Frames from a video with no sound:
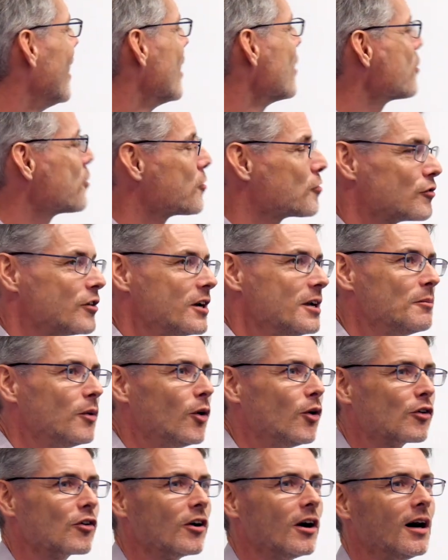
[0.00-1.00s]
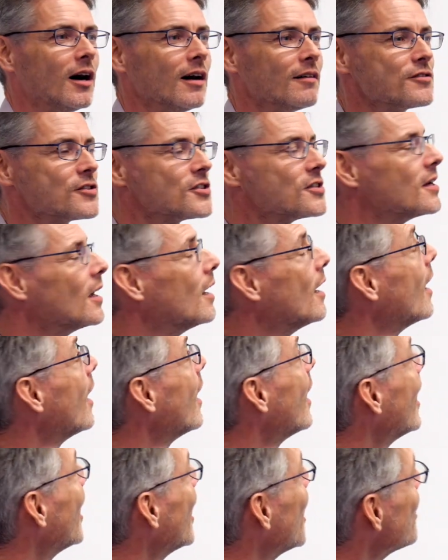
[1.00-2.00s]
3 more graphs.
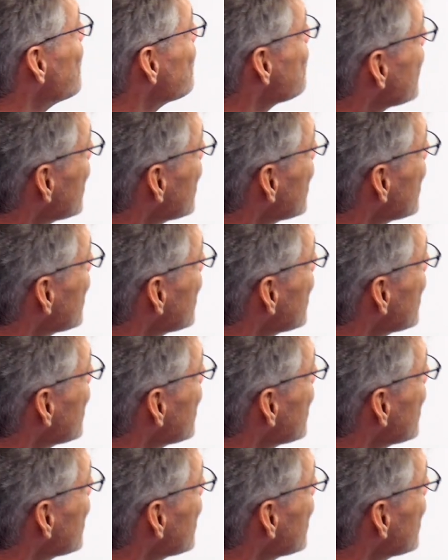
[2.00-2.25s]
I